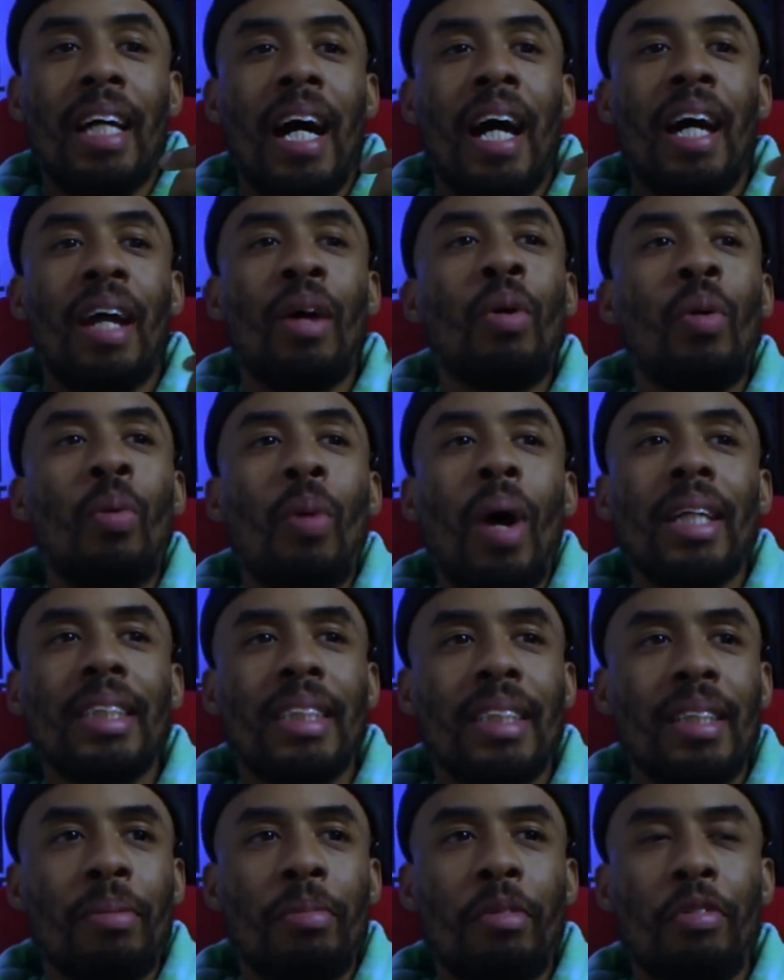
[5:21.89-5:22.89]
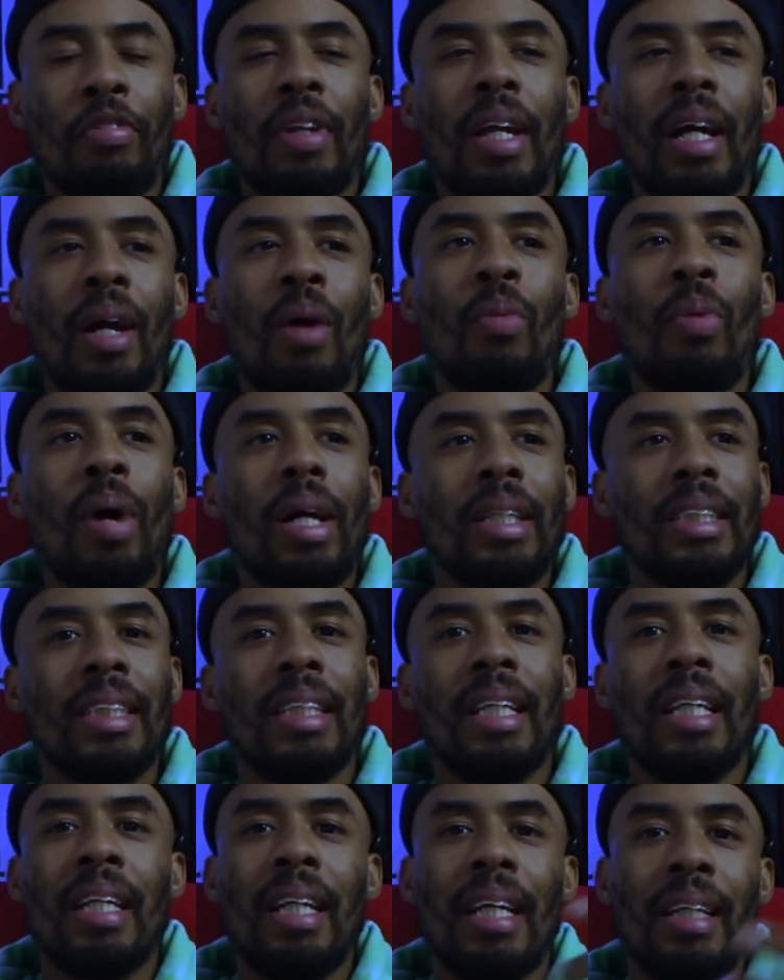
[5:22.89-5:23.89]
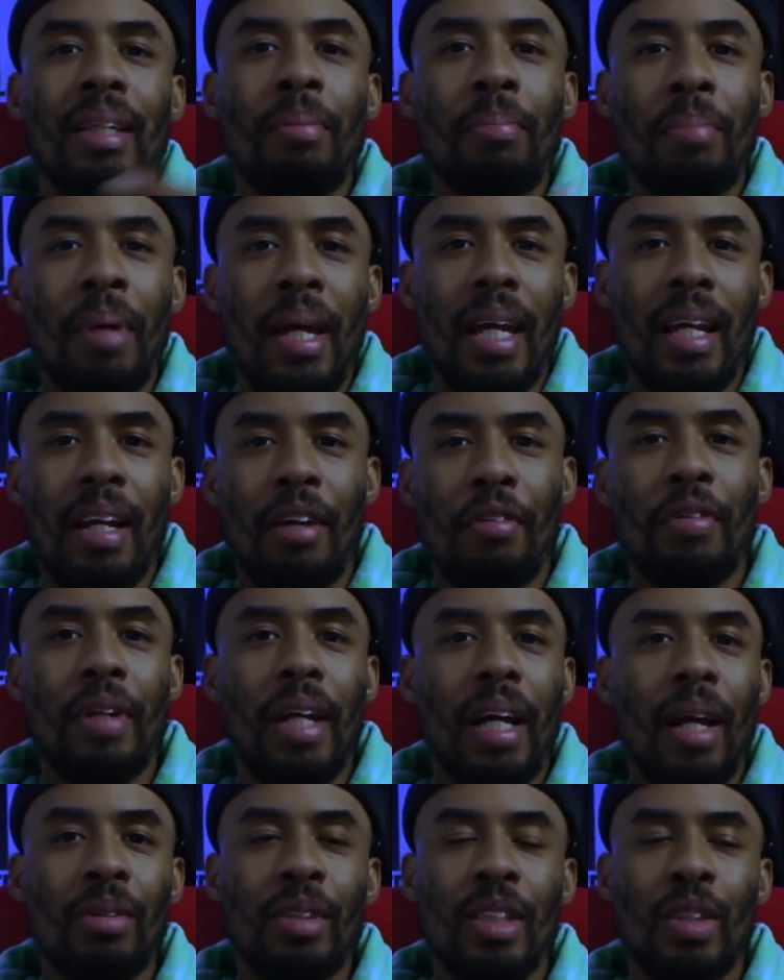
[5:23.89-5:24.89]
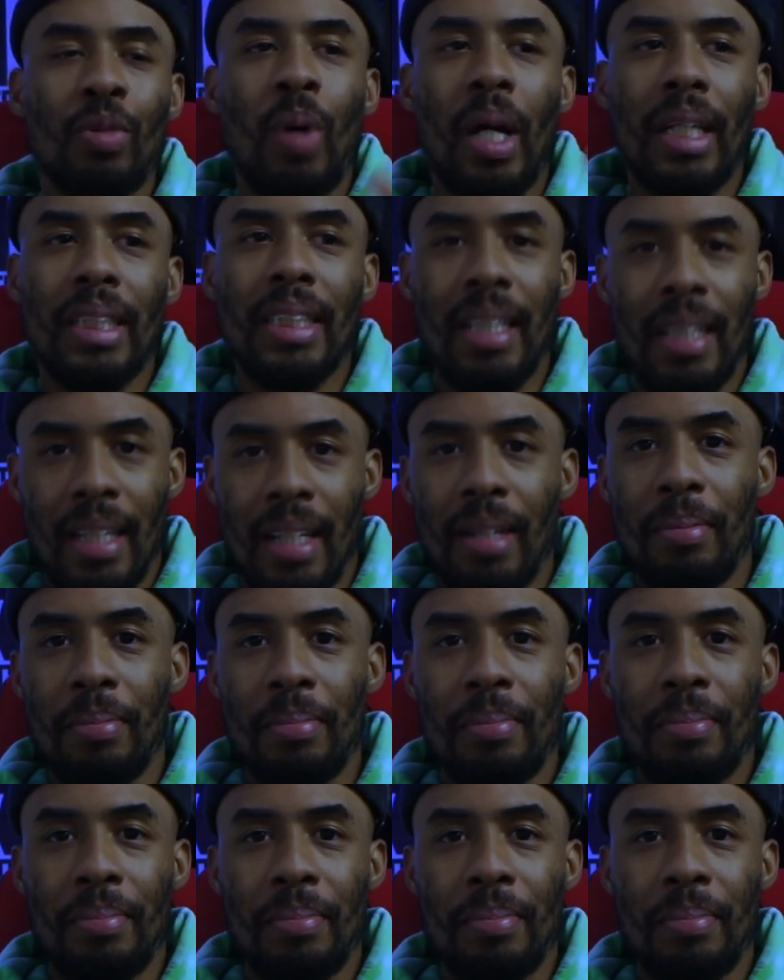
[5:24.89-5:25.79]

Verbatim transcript: I don't watch them and feel like I'm watching another band. I feel like I'm just watching them.